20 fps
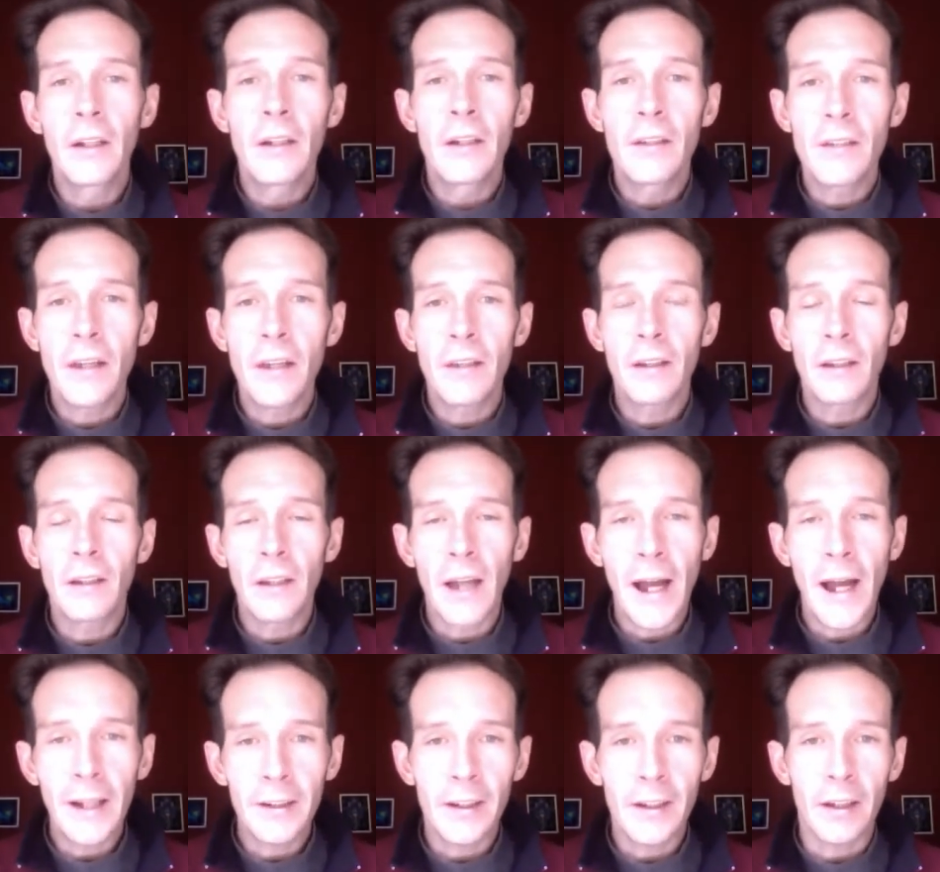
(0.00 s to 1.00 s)
say, the
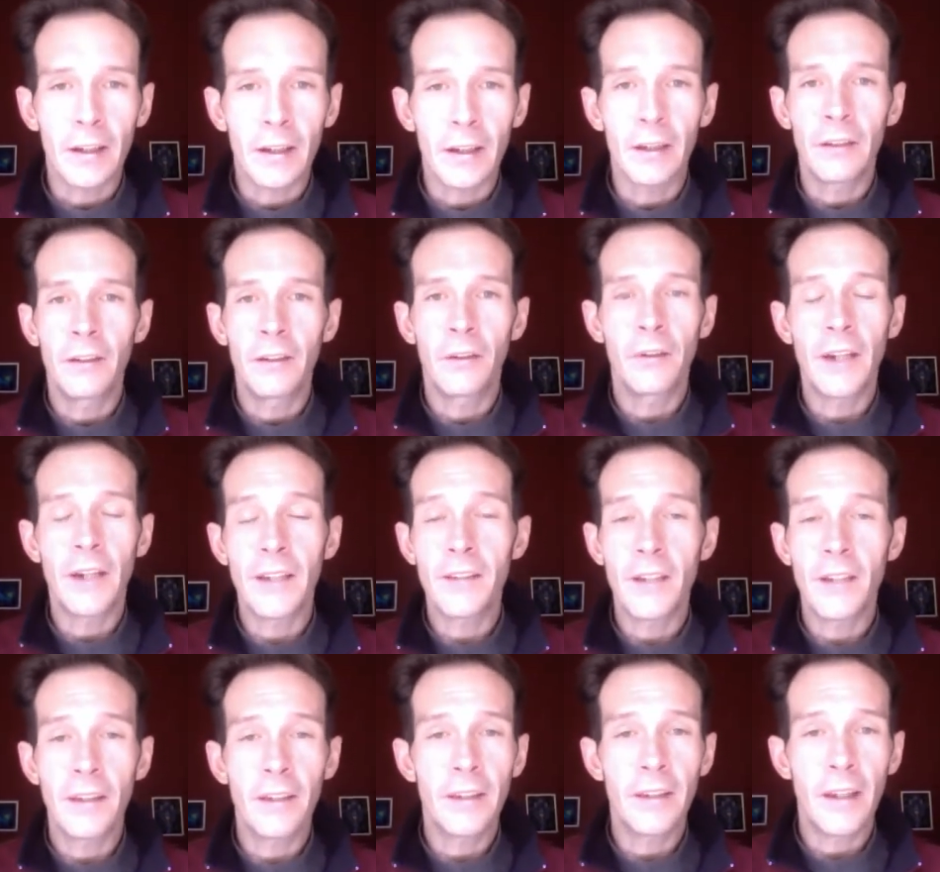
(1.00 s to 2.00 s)
galactic. Not
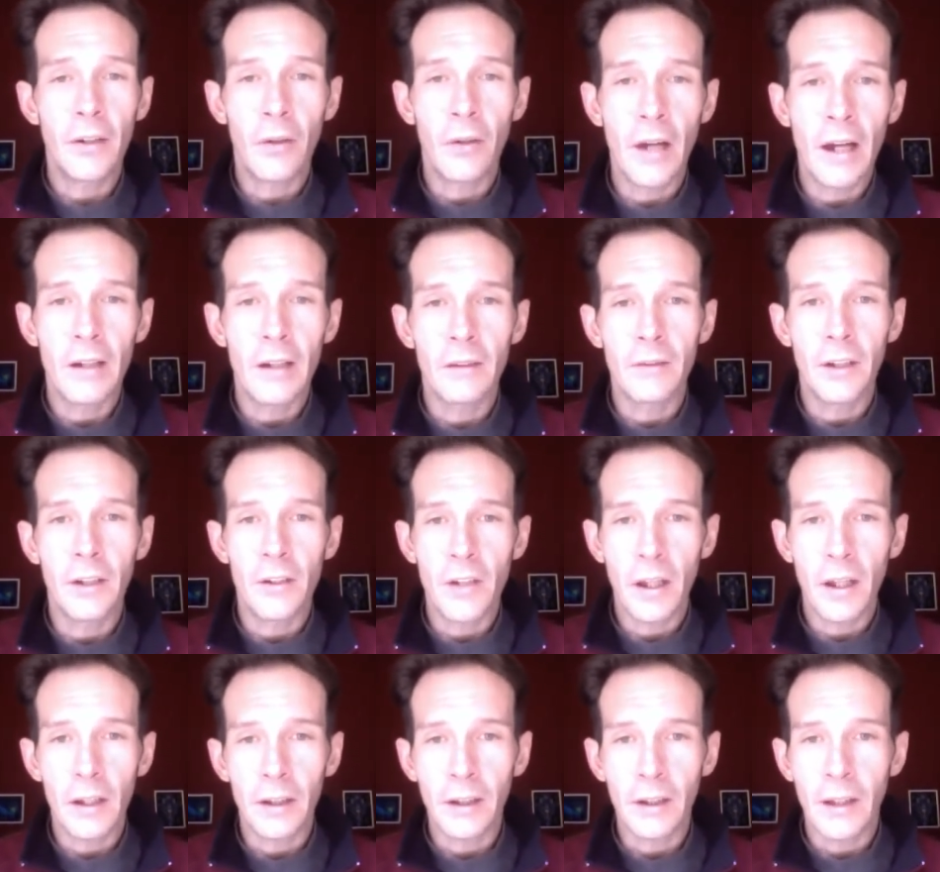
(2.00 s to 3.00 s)
saying that they don't have
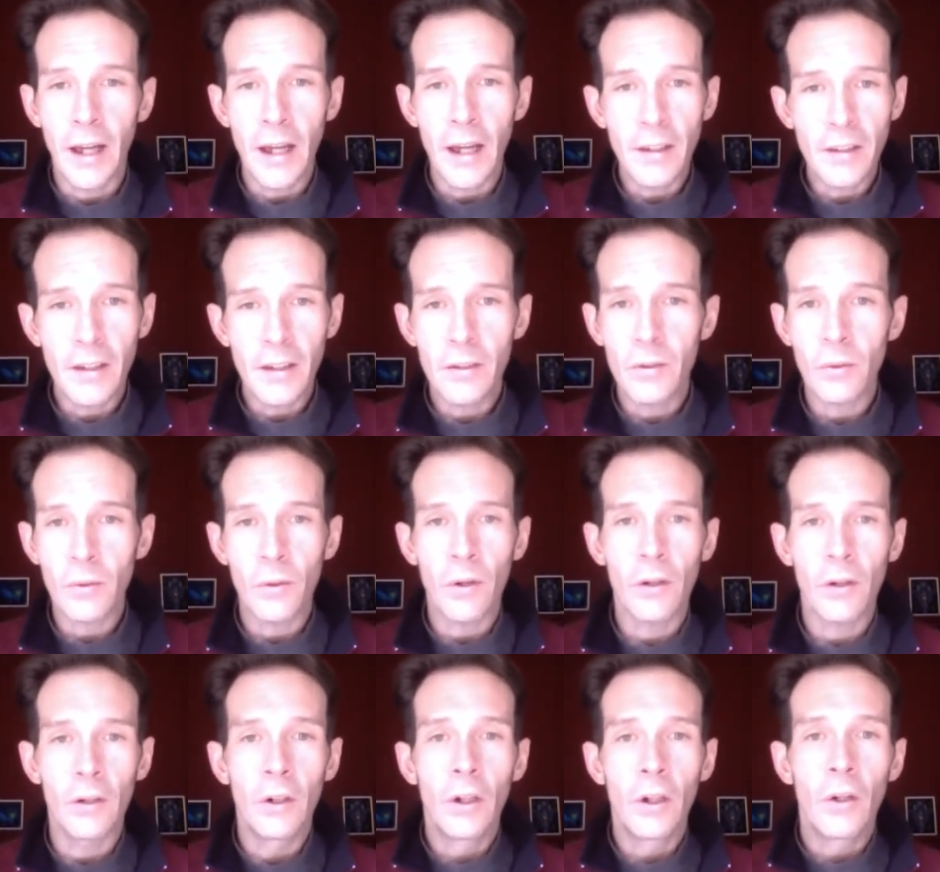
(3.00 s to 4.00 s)
angelic essence
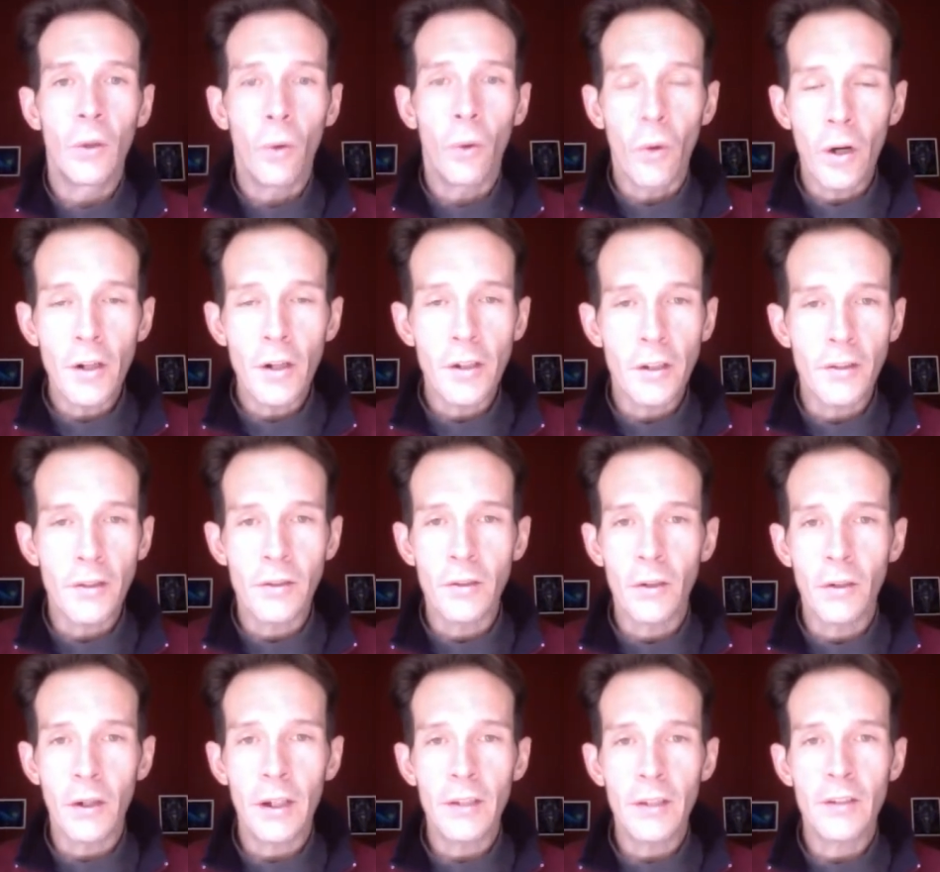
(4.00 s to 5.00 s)
or origins
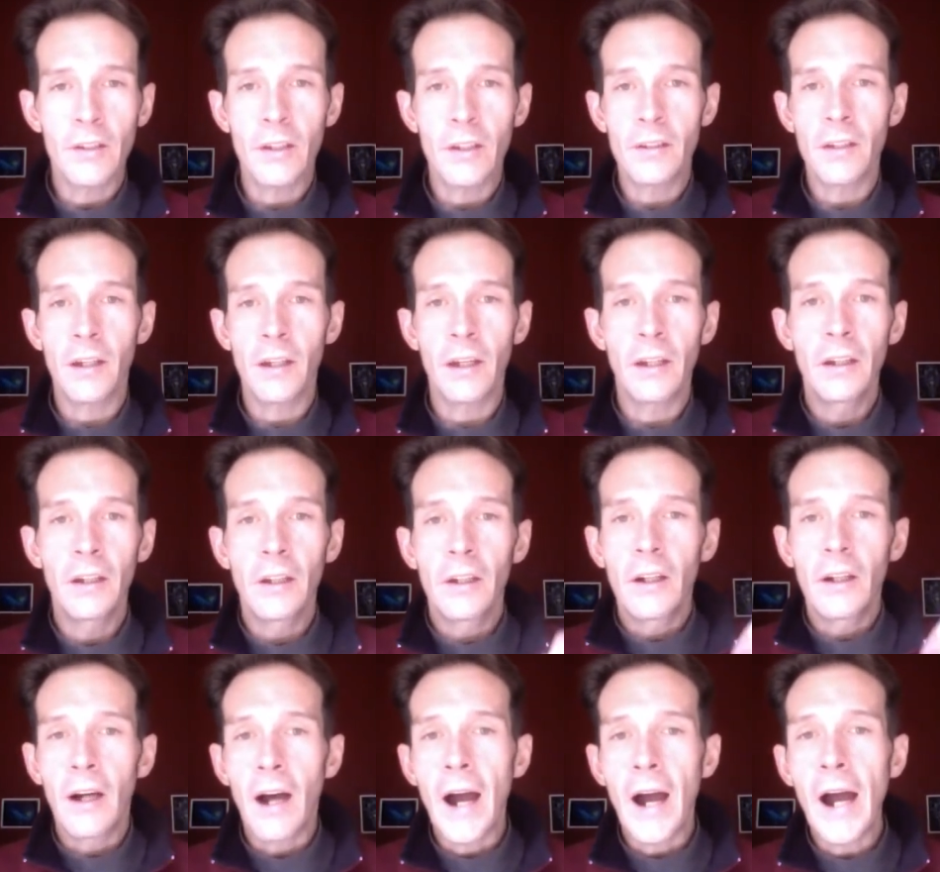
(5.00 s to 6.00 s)
to it. It's just a
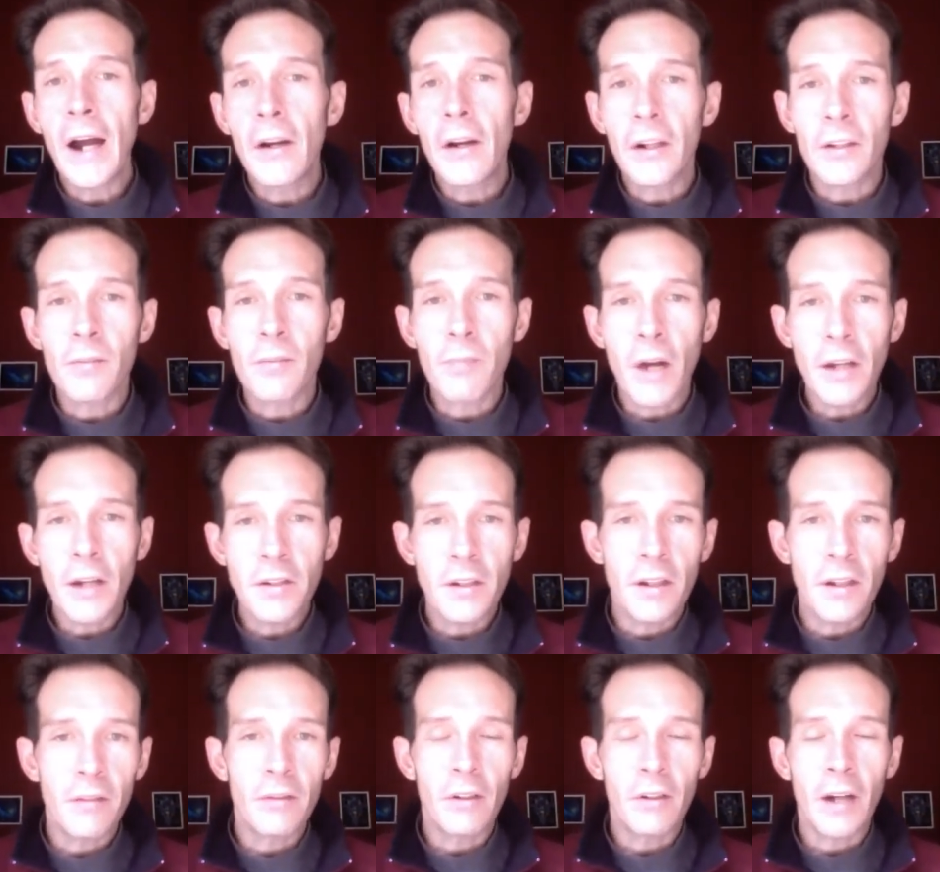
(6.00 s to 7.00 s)
higher
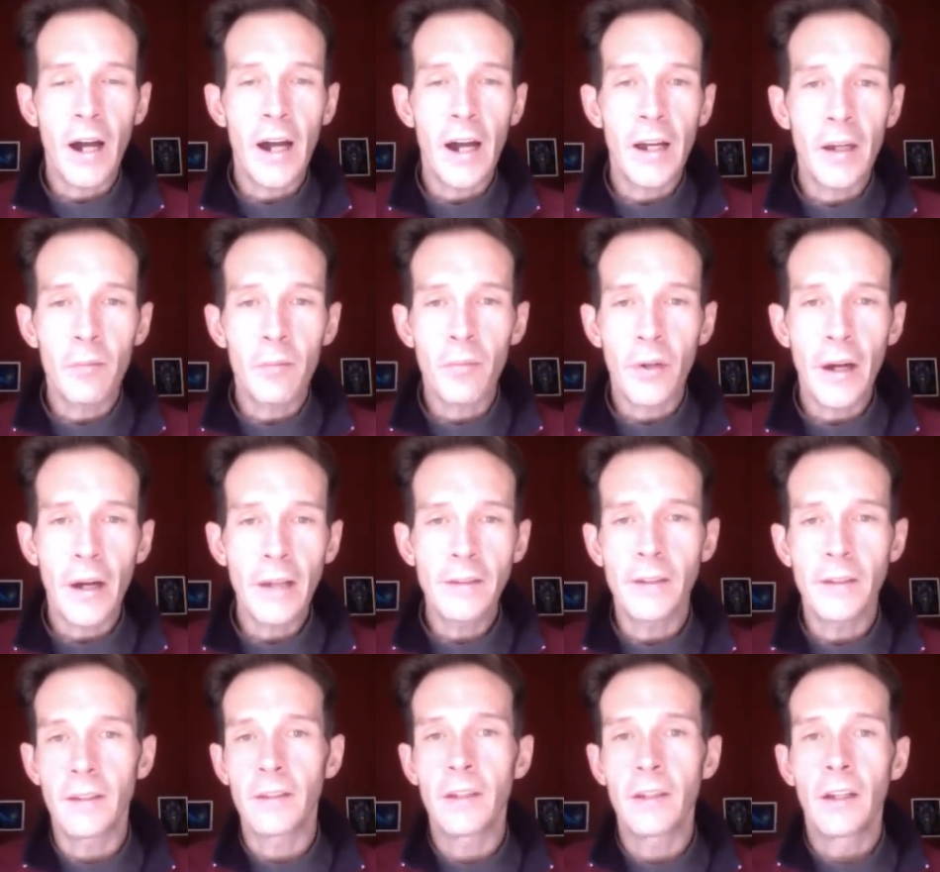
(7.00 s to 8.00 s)
expression of your I am
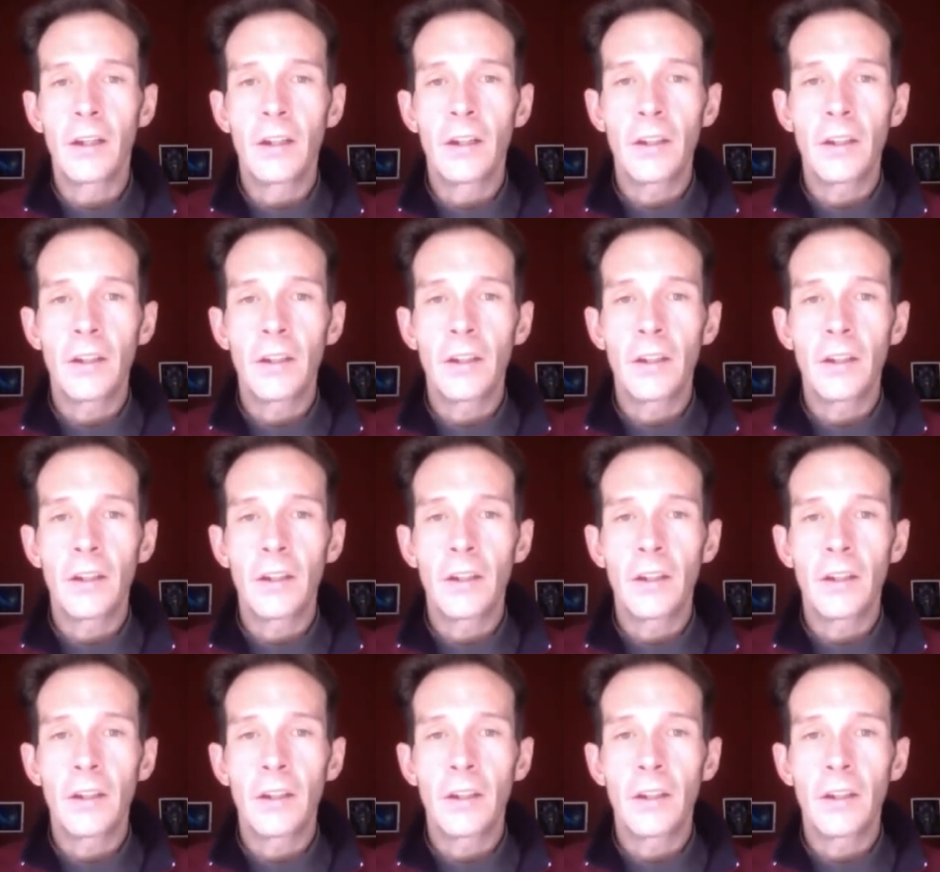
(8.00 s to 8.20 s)
presence.